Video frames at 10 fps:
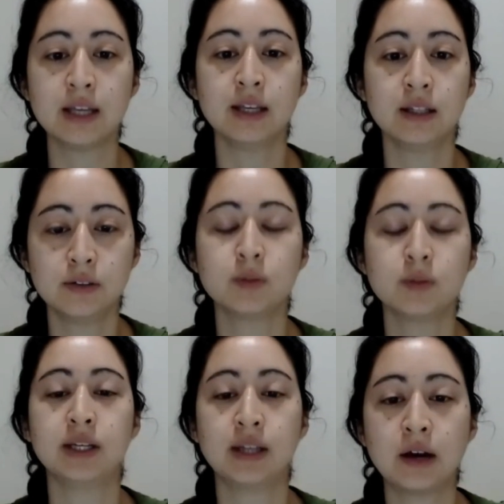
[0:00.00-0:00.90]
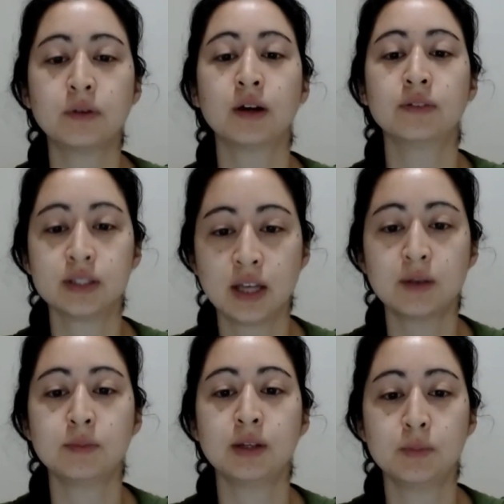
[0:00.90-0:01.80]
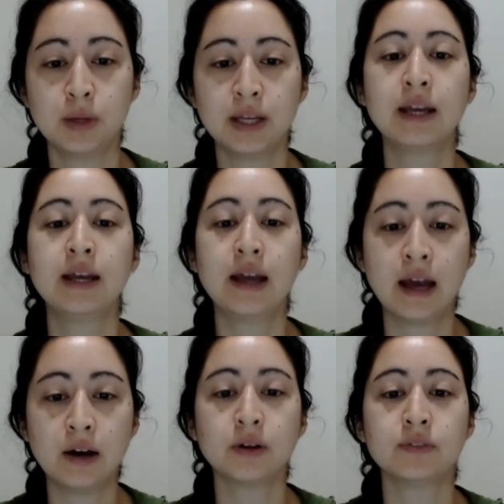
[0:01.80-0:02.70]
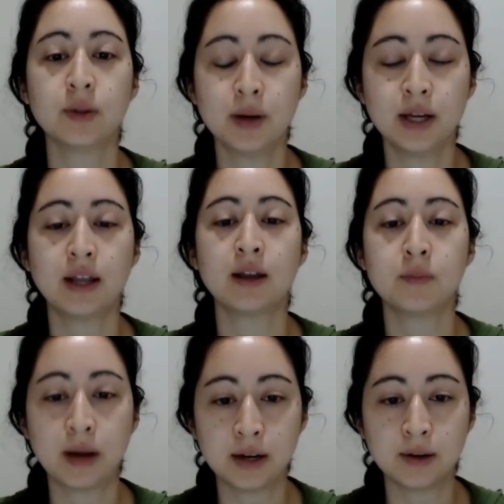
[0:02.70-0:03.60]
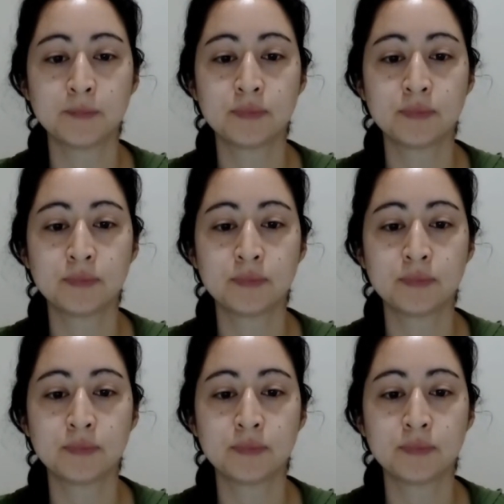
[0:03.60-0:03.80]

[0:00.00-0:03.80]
He lifted me out of the slimy pit, out of the mud and mire.